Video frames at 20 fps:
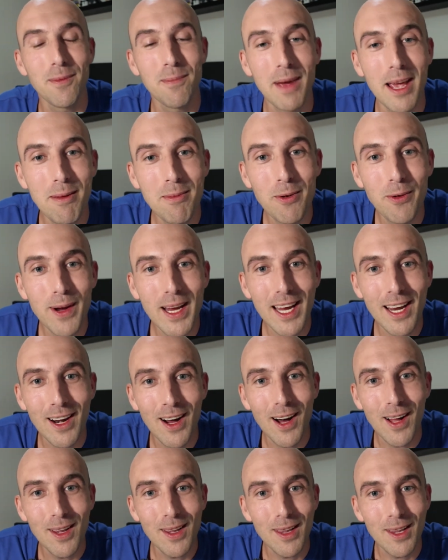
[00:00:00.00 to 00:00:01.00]
Maybe we can
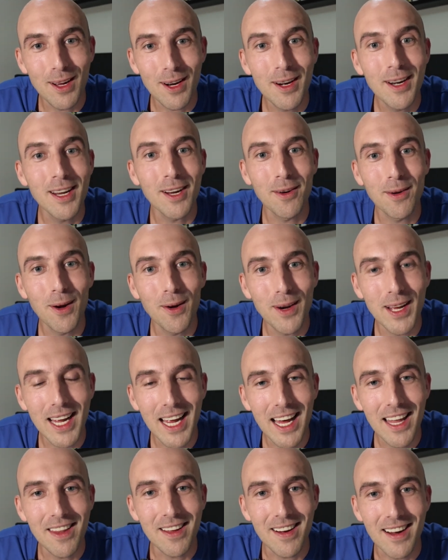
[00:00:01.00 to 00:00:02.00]
all learn and grow
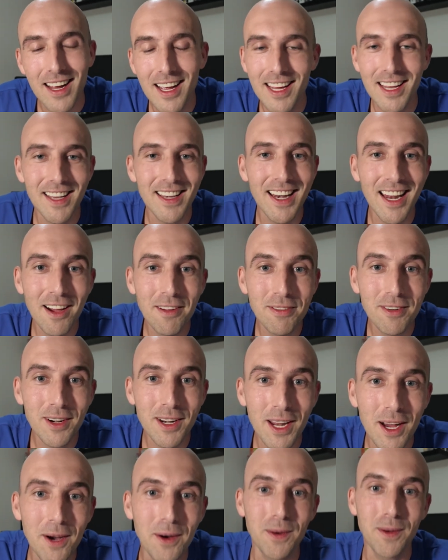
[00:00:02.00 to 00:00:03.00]
together. You never
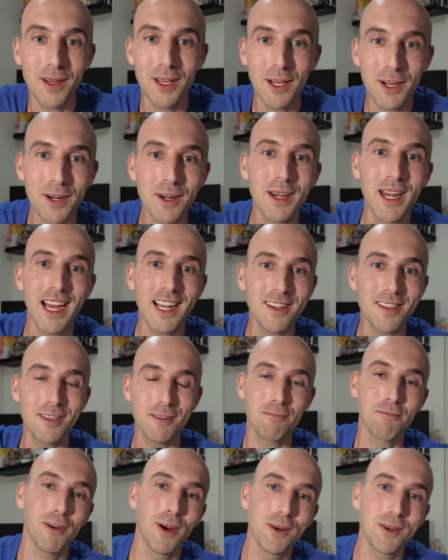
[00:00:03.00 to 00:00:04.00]
know. Your next
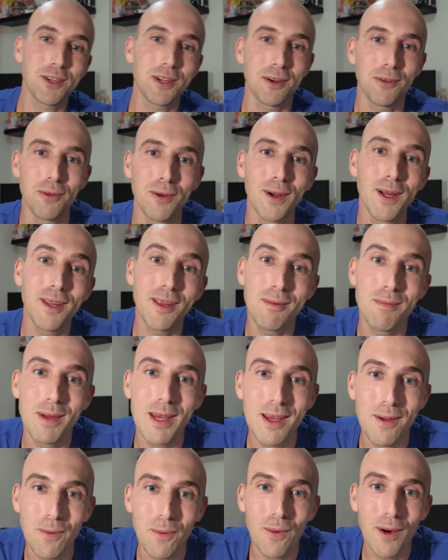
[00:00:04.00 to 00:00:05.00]
approach could really
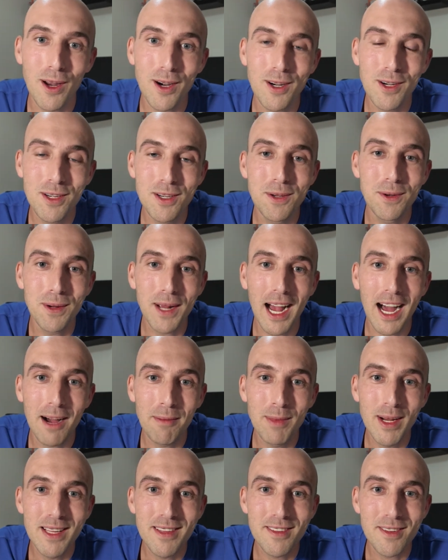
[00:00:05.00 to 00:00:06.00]
be 1 or 2
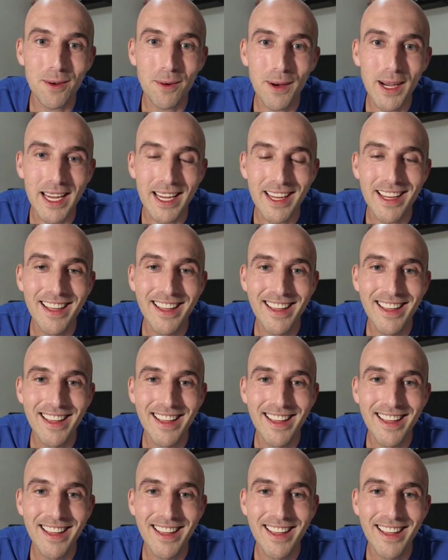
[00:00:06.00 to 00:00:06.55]
comments away.